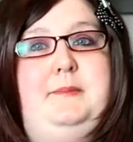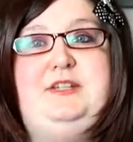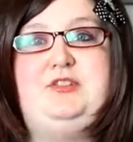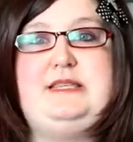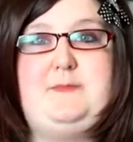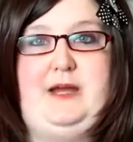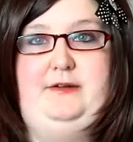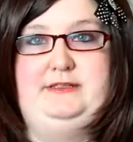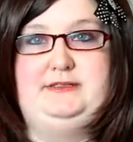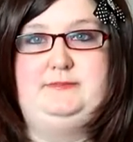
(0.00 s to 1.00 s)
Be
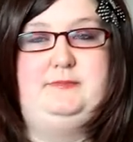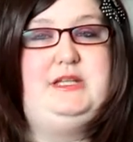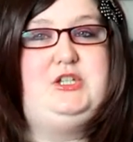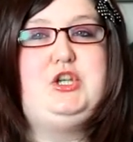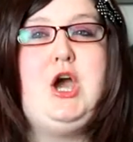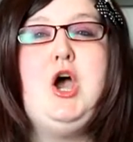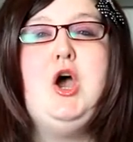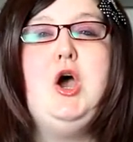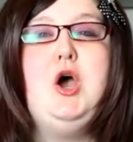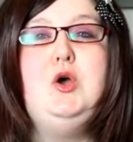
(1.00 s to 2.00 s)
transparent. Be
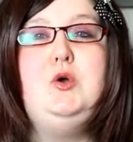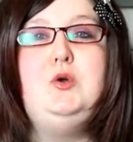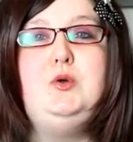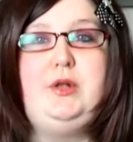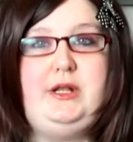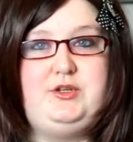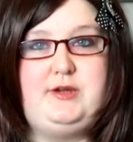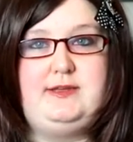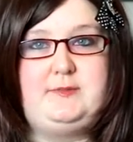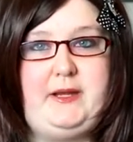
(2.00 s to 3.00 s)
totally
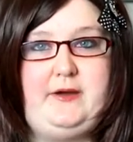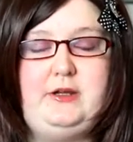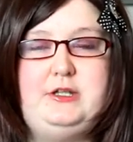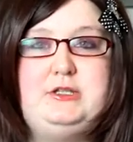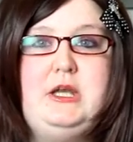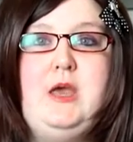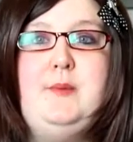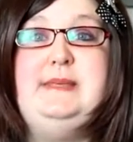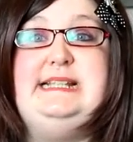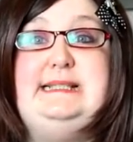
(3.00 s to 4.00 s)
transparent.
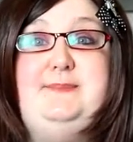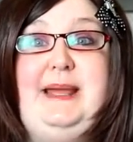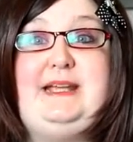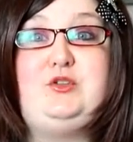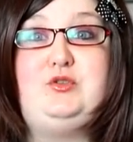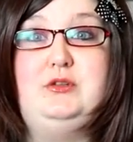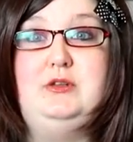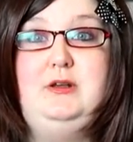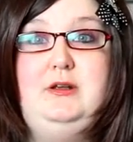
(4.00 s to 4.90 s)
Be spectral